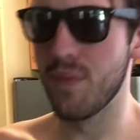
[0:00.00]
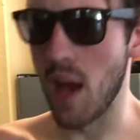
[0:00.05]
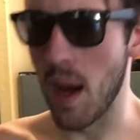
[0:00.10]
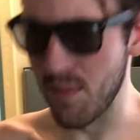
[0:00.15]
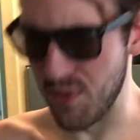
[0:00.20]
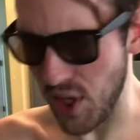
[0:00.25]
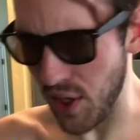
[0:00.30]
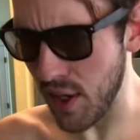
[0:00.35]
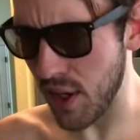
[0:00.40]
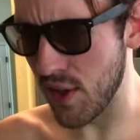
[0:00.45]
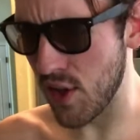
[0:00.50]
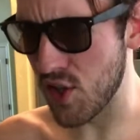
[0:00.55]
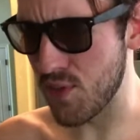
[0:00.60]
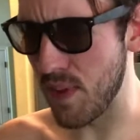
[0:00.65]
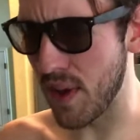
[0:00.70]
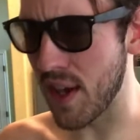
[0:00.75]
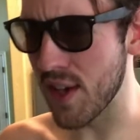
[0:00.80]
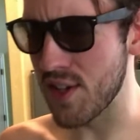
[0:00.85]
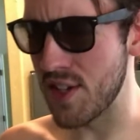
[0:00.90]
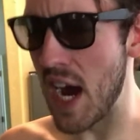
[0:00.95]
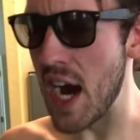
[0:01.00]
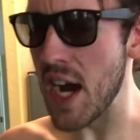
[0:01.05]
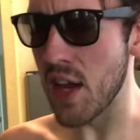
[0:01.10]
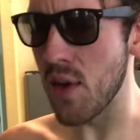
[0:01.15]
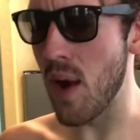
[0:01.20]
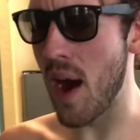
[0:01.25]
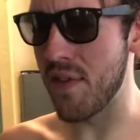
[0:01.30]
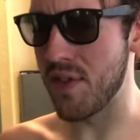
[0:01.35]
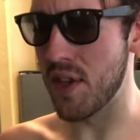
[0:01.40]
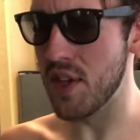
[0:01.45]
I'm telling you this because now
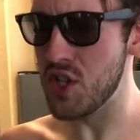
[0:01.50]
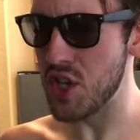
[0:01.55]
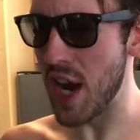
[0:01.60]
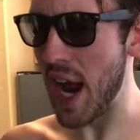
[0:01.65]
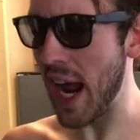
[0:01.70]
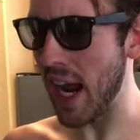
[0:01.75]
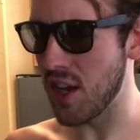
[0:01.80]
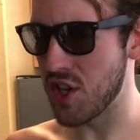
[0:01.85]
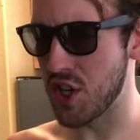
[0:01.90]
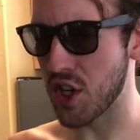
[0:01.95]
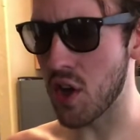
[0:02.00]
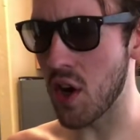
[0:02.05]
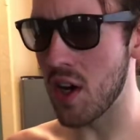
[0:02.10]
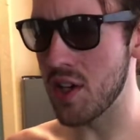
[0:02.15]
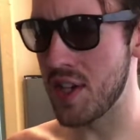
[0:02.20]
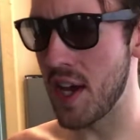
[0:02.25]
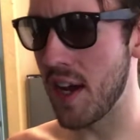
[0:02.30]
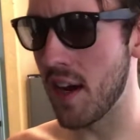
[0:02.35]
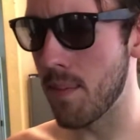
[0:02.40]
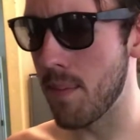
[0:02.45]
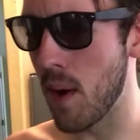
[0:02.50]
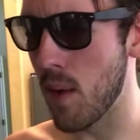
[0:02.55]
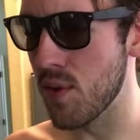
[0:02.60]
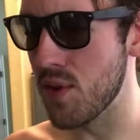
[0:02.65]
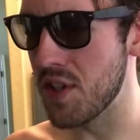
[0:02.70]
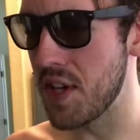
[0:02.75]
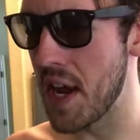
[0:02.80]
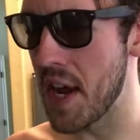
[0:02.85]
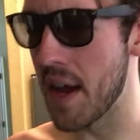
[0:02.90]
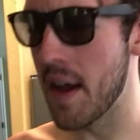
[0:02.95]
you have to change the content you're
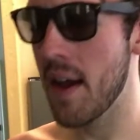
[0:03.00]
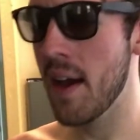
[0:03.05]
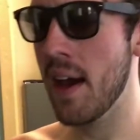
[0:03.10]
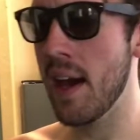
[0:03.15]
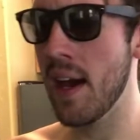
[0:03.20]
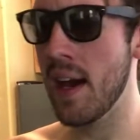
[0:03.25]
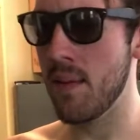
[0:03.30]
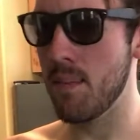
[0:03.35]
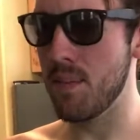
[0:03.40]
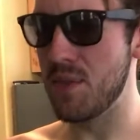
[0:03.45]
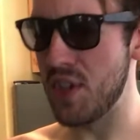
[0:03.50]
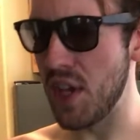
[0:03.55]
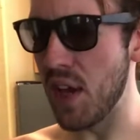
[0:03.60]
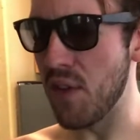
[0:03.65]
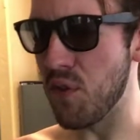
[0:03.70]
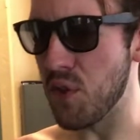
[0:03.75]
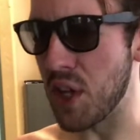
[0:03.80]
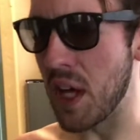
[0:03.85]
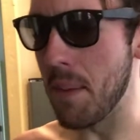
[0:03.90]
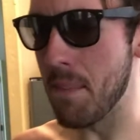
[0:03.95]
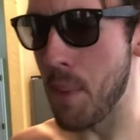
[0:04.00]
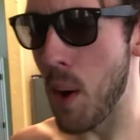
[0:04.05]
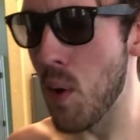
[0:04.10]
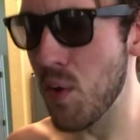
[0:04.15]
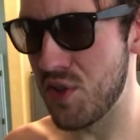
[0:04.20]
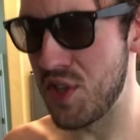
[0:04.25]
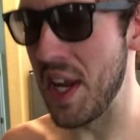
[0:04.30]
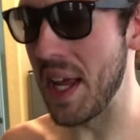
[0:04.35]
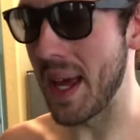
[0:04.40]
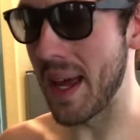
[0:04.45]
posting. See, if you keep
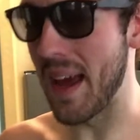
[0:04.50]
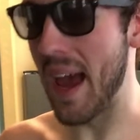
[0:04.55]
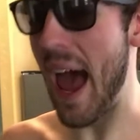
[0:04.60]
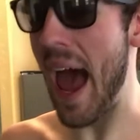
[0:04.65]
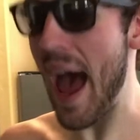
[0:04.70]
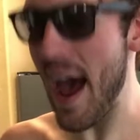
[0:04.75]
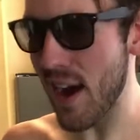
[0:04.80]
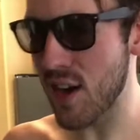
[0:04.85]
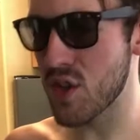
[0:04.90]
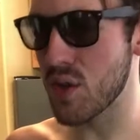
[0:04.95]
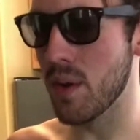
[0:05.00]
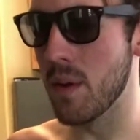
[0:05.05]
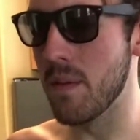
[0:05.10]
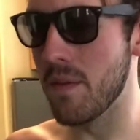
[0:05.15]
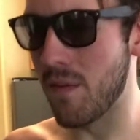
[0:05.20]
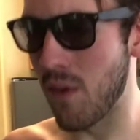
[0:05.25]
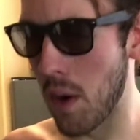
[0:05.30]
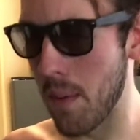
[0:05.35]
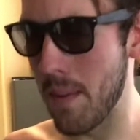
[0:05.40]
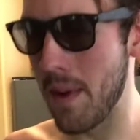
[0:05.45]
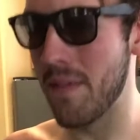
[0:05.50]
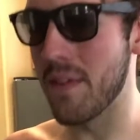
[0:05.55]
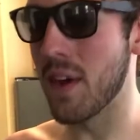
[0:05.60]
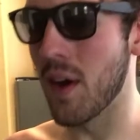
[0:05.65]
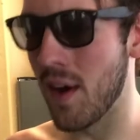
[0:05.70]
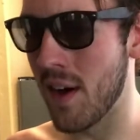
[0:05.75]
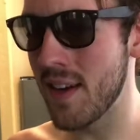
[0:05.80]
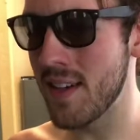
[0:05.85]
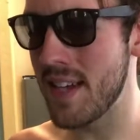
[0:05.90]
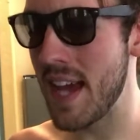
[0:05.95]
posting actual informative
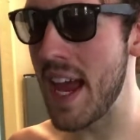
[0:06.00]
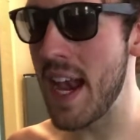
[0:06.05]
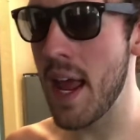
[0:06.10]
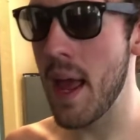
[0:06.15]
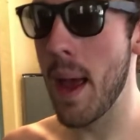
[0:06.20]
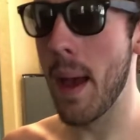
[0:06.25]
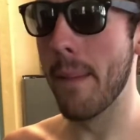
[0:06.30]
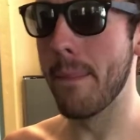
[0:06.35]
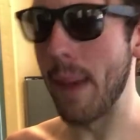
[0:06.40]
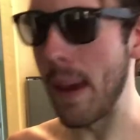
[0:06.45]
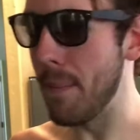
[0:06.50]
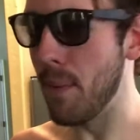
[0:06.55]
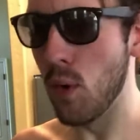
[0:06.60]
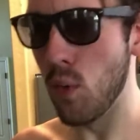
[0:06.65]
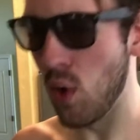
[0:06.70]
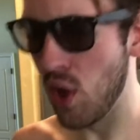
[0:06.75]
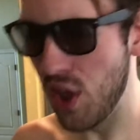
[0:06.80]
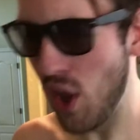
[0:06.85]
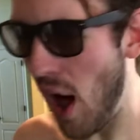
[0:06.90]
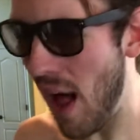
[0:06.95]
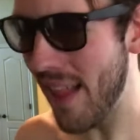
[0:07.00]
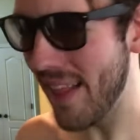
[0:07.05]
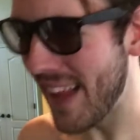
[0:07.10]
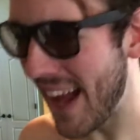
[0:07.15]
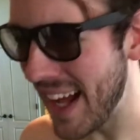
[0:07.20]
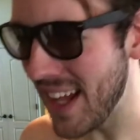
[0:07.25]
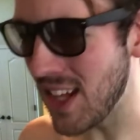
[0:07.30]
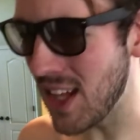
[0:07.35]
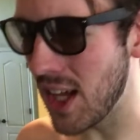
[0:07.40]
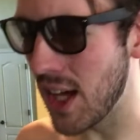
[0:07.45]
content, people will not
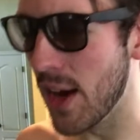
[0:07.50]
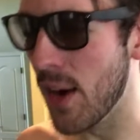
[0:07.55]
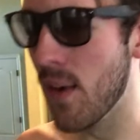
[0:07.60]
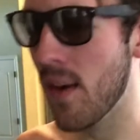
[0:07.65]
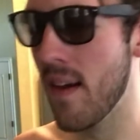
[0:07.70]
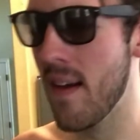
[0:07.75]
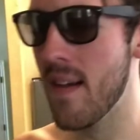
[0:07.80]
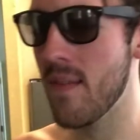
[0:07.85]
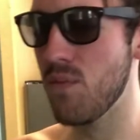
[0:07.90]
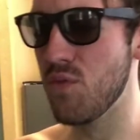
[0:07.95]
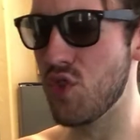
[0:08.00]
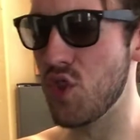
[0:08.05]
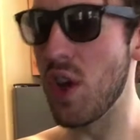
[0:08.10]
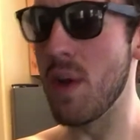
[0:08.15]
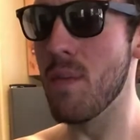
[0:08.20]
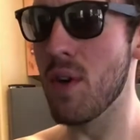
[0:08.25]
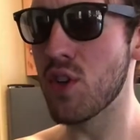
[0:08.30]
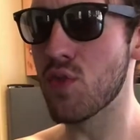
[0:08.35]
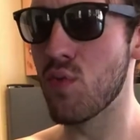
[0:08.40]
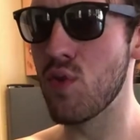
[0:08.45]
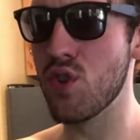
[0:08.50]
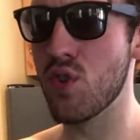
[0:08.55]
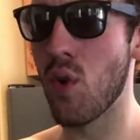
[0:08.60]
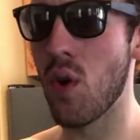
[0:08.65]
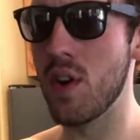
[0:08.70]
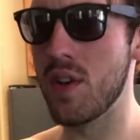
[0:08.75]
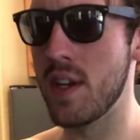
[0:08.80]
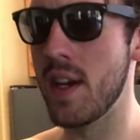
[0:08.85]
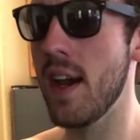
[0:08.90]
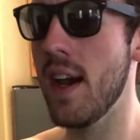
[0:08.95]
like you. So you must
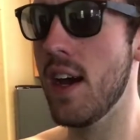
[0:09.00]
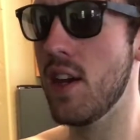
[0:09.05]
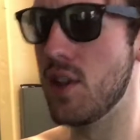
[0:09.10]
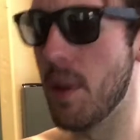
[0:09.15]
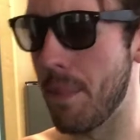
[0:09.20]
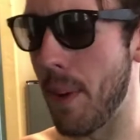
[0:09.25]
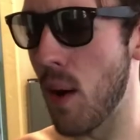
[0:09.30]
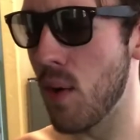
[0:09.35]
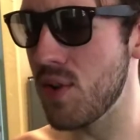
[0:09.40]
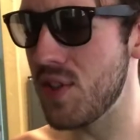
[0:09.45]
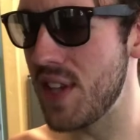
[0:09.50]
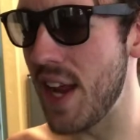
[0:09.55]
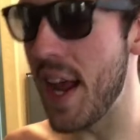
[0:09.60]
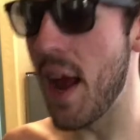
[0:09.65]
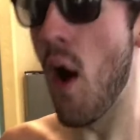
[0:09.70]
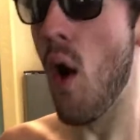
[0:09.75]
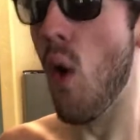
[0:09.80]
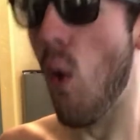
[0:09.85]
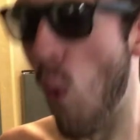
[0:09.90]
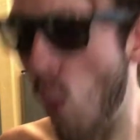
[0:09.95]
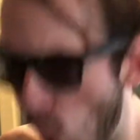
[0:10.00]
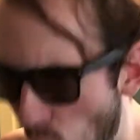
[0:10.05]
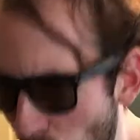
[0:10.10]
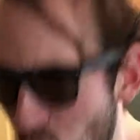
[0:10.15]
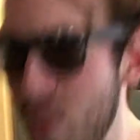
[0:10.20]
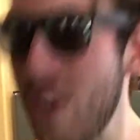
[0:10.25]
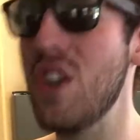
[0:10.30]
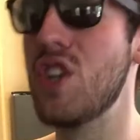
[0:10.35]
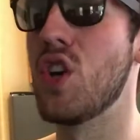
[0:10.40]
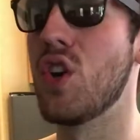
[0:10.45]
resort to posting
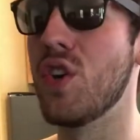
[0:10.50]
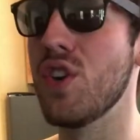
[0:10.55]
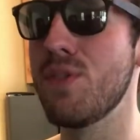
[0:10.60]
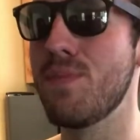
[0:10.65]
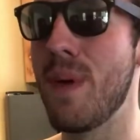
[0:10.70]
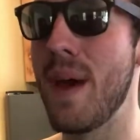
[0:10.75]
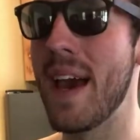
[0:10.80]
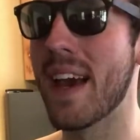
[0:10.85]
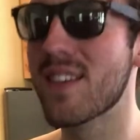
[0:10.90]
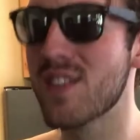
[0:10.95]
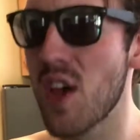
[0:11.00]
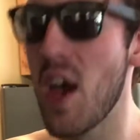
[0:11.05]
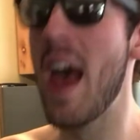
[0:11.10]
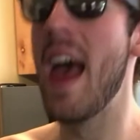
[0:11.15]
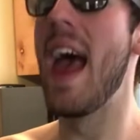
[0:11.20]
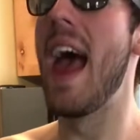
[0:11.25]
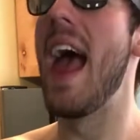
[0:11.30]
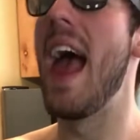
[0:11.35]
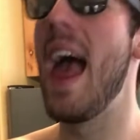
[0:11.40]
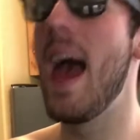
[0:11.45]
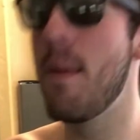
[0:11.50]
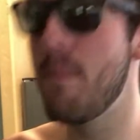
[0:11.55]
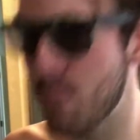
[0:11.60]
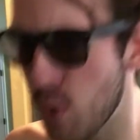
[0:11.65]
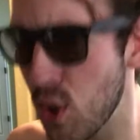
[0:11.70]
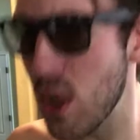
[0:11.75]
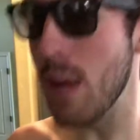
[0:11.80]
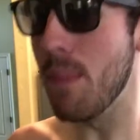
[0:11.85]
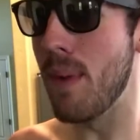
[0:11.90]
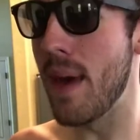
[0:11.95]
only shirtless pics and
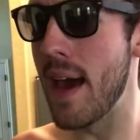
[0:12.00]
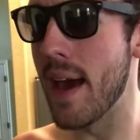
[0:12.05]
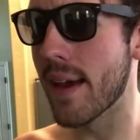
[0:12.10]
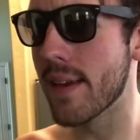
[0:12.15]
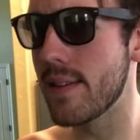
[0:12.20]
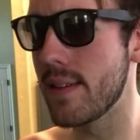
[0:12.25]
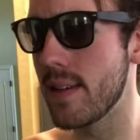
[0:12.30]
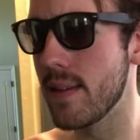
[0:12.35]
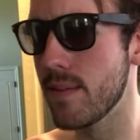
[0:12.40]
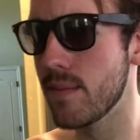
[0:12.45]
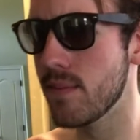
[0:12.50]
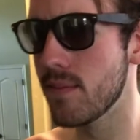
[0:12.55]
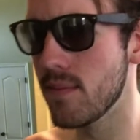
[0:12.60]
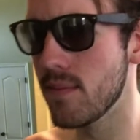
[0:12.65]
booty pics.